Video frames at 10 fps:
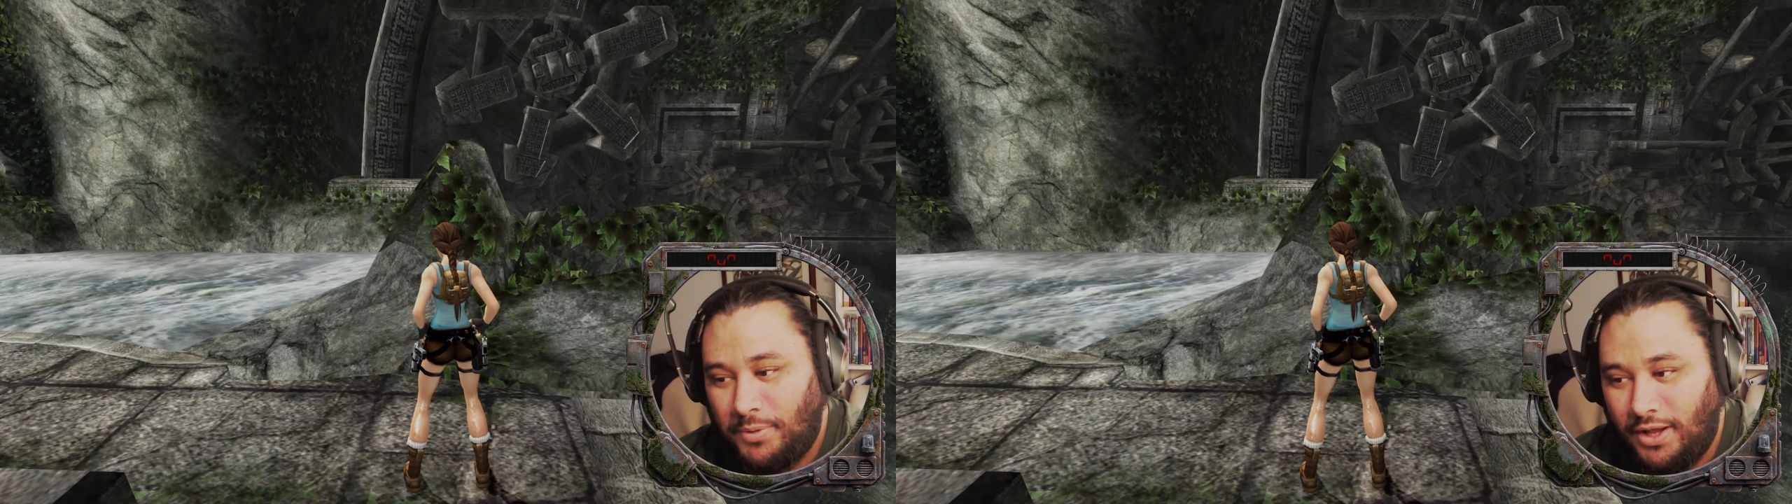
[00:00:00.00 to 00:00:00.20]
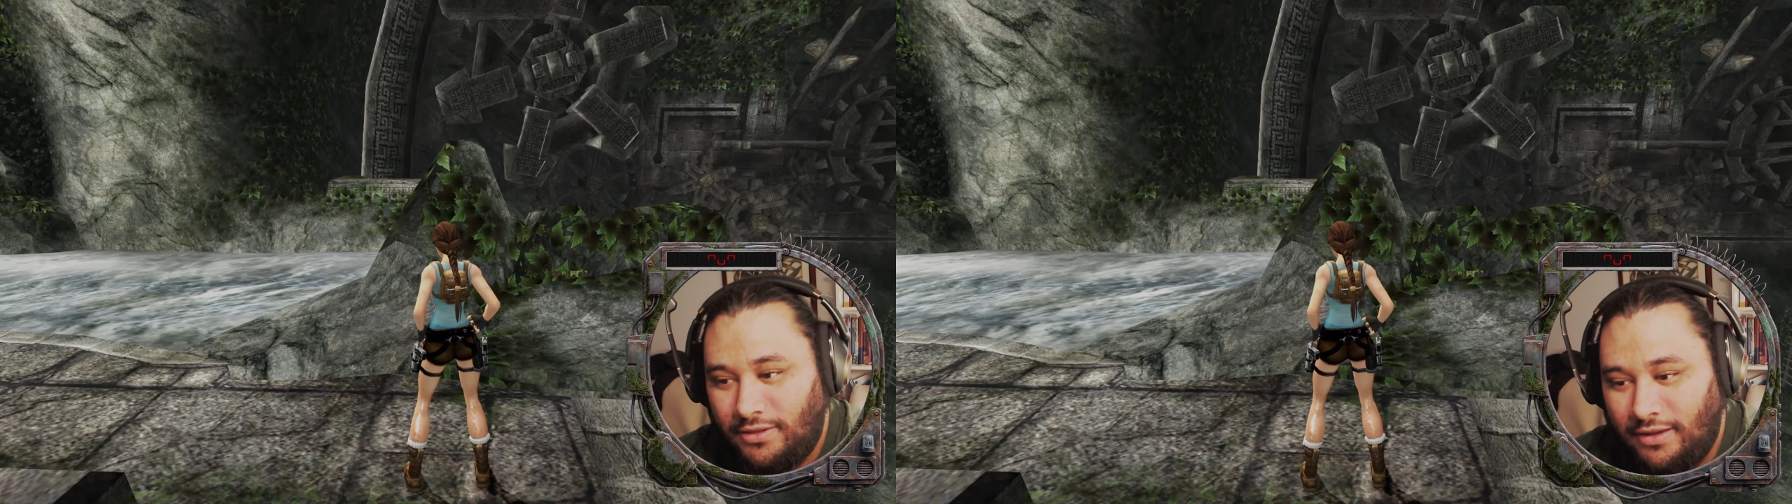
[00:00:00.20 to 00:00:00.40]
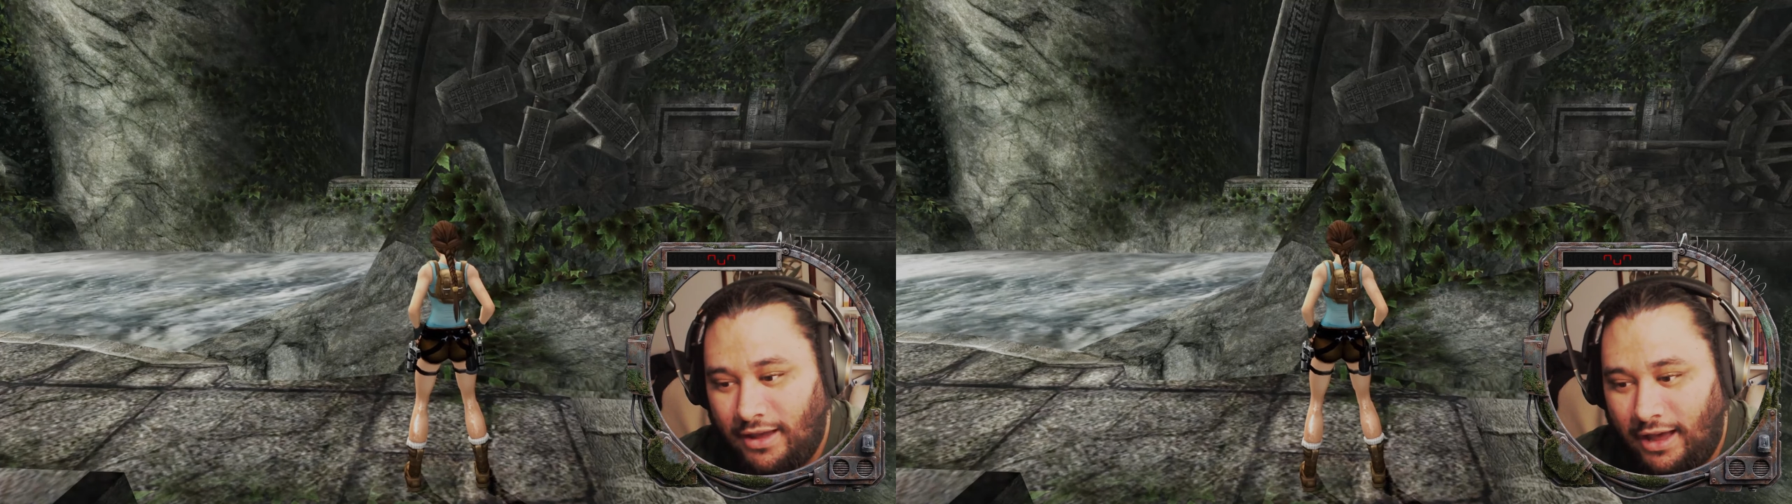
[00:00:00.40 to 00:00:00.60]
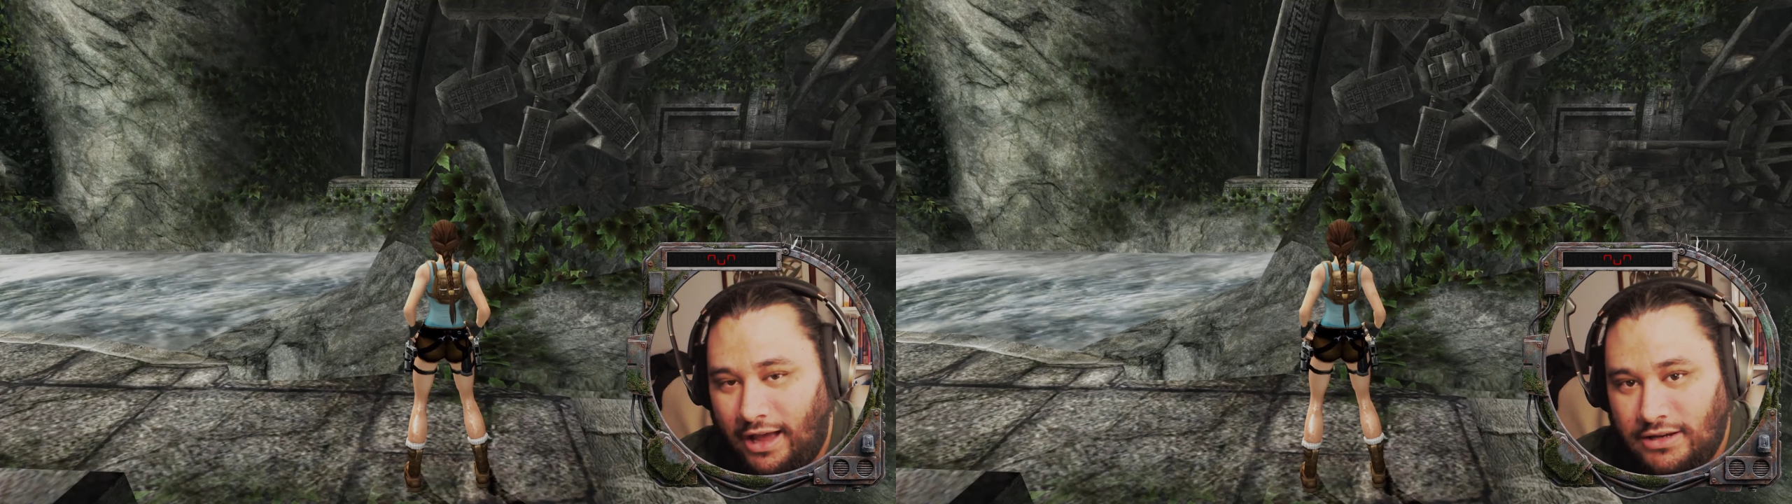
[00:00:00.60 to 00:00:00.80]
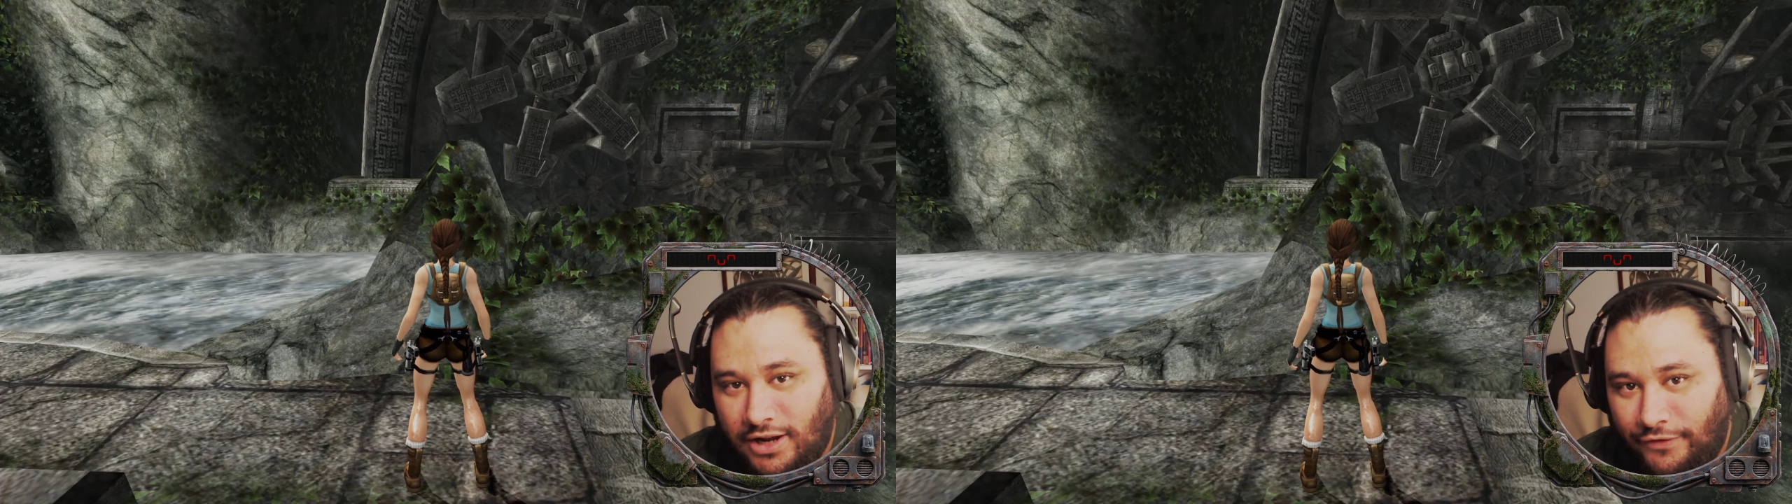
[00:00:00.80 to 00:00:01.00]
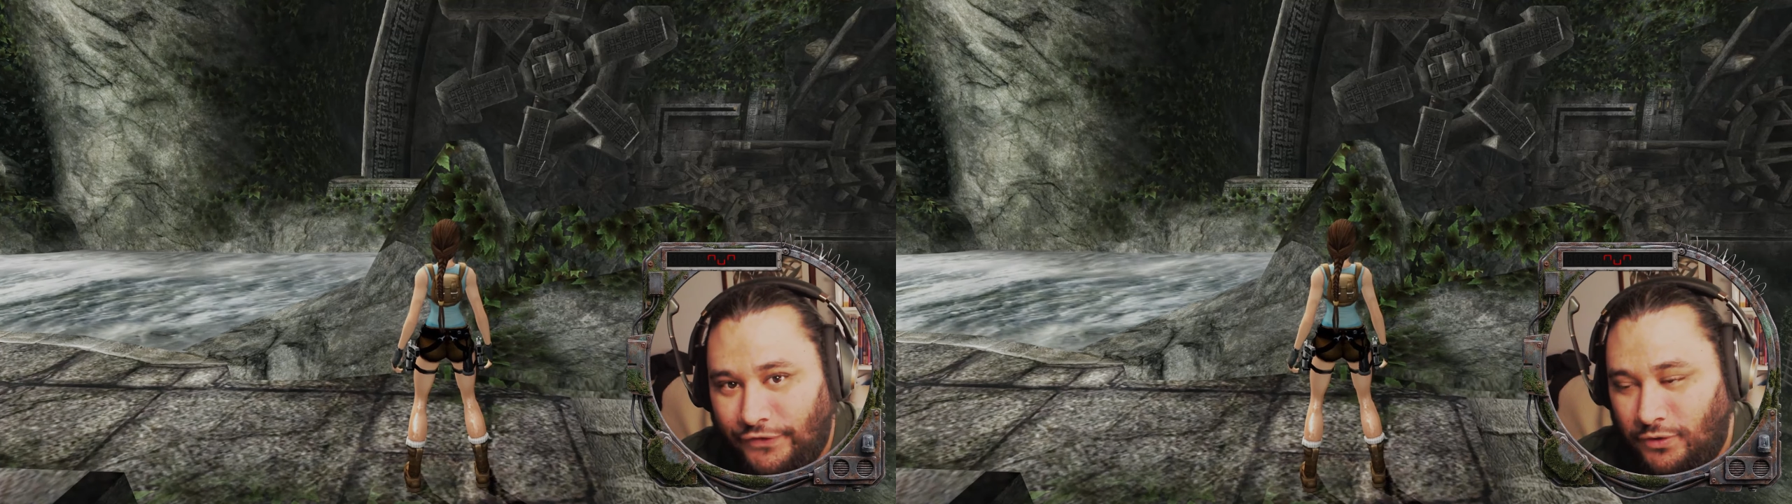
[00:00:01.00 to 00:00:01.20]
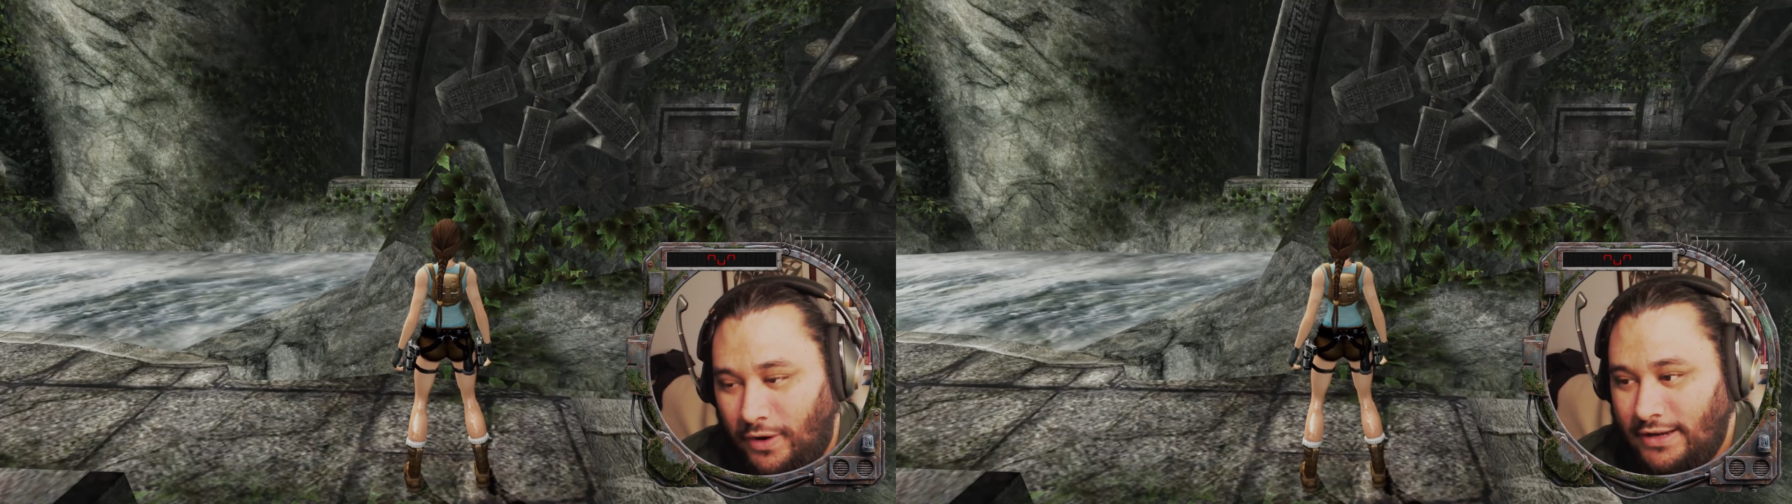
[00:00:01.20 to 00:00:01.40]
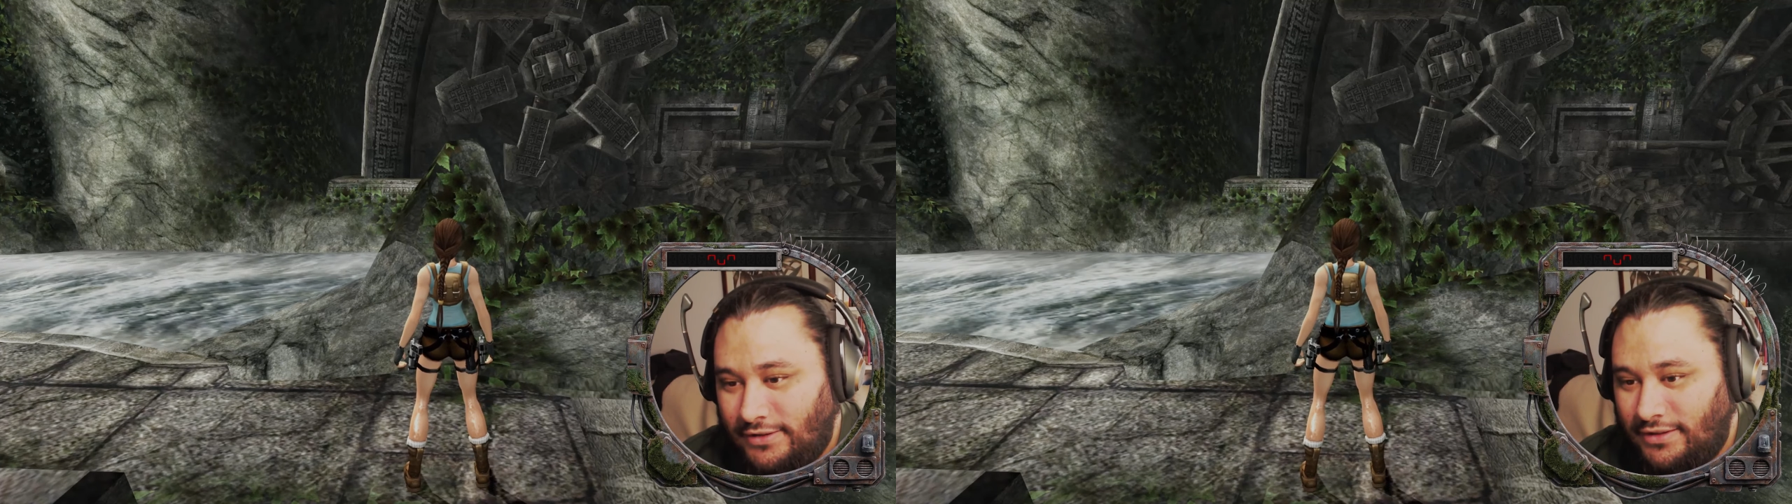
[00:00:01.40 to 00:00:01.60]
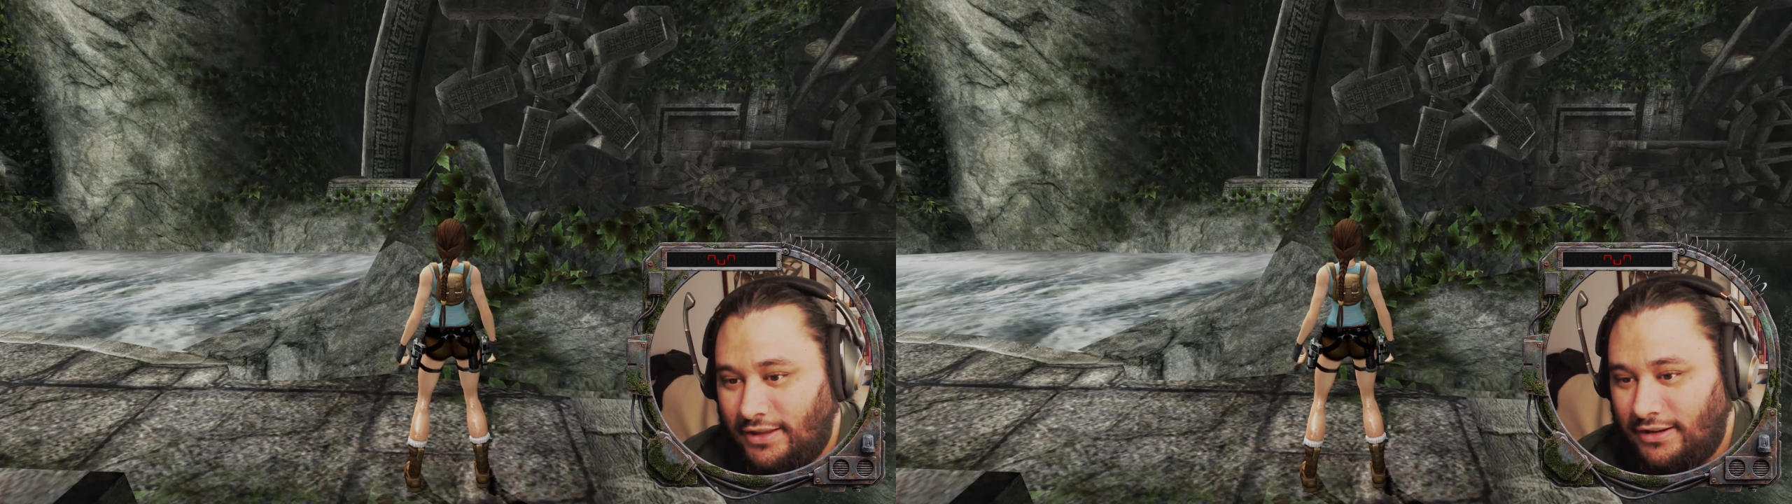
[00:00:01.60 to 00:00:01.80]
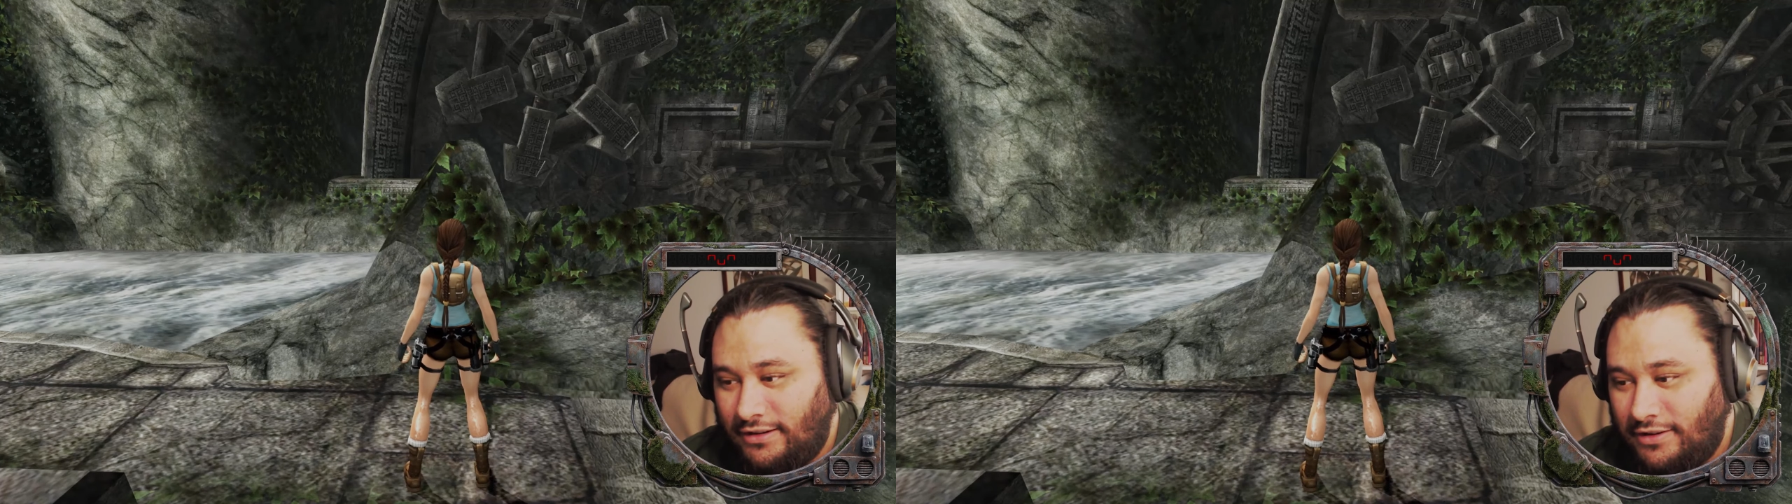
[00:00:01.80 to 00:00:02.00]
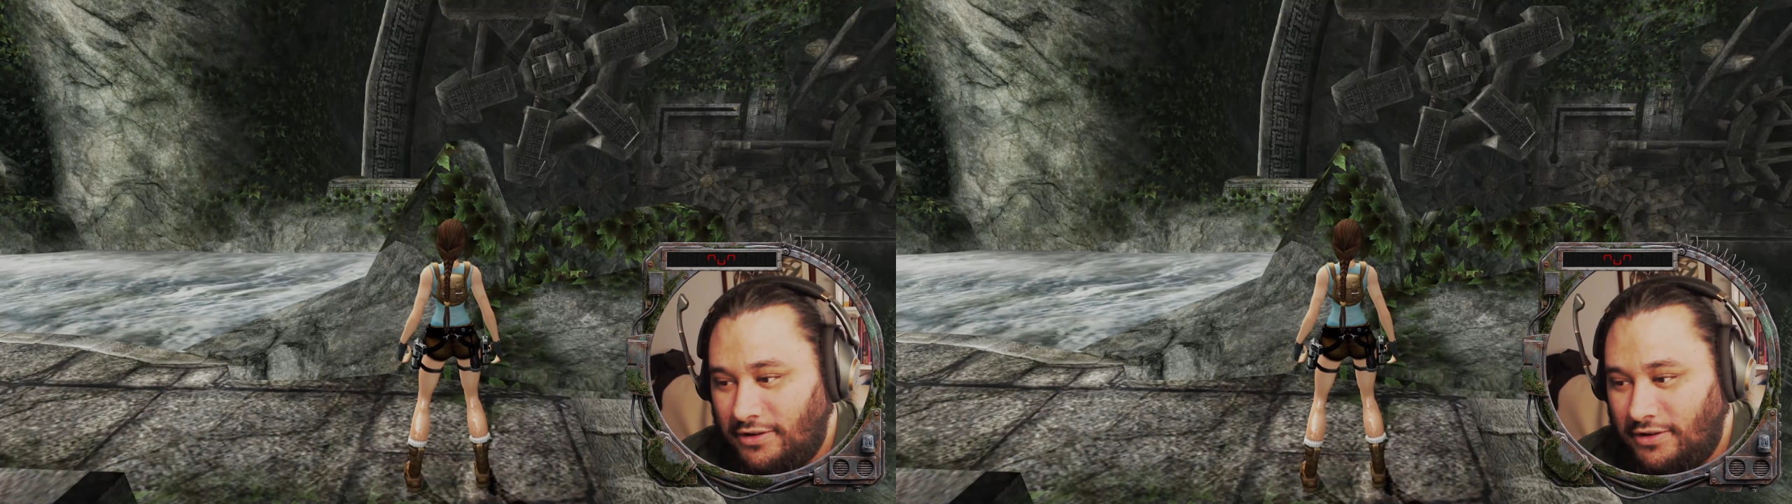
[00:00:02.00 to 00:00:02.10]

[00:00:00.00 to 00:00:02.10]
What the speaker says: but enough grace that